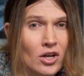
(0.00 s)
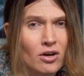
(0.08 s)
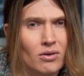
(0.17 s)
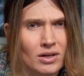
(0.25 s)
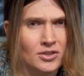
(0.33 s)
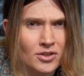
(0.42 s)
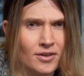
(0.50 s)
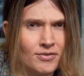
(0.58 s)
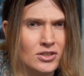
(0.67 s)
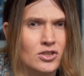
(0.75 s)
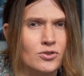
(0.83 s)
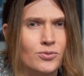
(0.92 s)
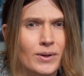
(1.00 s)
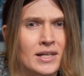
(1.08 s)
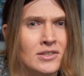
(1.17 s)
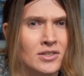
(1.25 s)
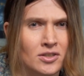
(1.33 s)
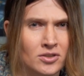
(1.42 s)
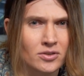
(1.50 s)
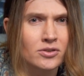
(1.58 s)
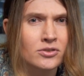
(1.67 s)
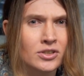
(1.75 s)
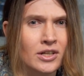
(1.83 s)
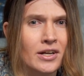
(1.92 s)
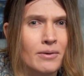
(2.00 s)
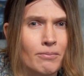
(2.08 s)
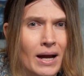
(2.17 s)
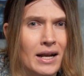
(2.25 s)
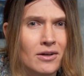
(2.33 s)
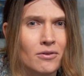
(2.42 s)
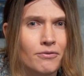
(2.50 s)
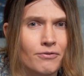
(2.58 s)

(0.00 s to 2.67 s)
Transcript: No, a TERF is a trans-exclusionary radical